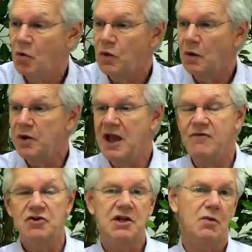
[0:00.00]
Will we
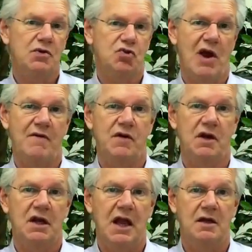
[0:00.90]
ever deal with traffic
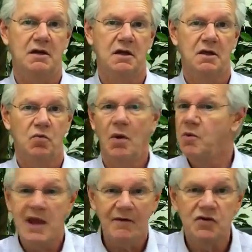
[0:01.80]
again? Will
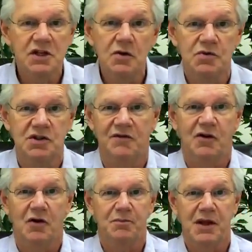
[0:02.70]
we ever deal with
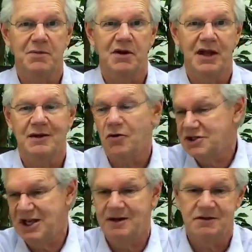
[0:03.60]
difficult people again, or
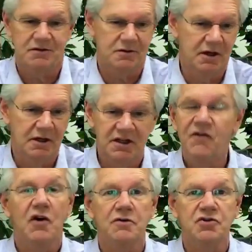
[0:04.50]
tests, or
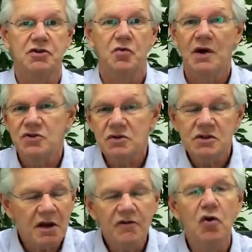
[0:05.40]
difficult
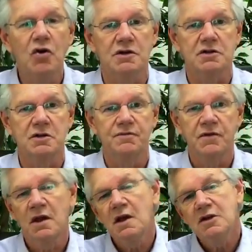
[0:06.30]
situations? Of course.
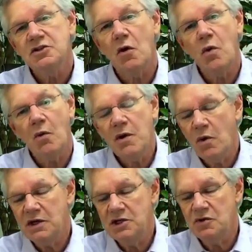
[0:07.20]
So what we
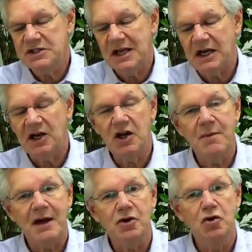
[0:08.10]
want to do is get clear
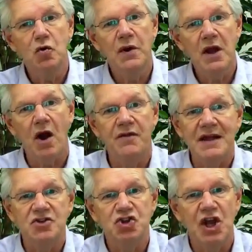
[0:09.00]
about who we are.
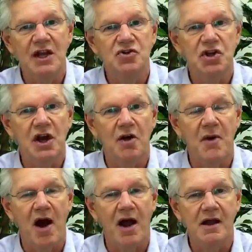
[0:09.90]
That's changing our
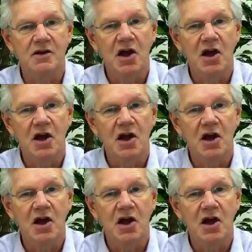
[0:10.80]
mind.